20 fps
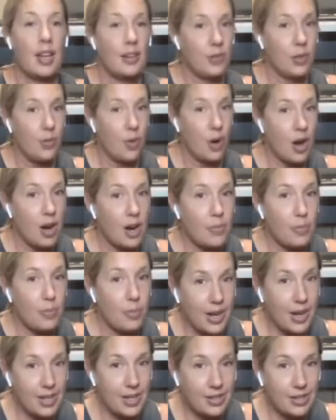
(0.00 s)
And if you
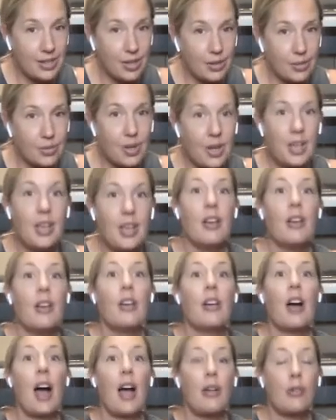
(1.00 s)
are brand new,
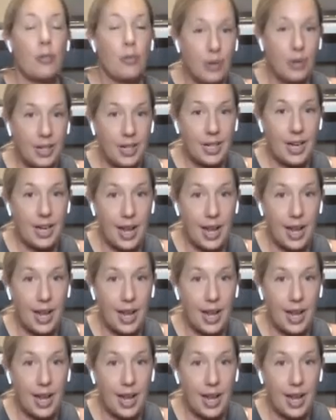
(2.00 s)
I really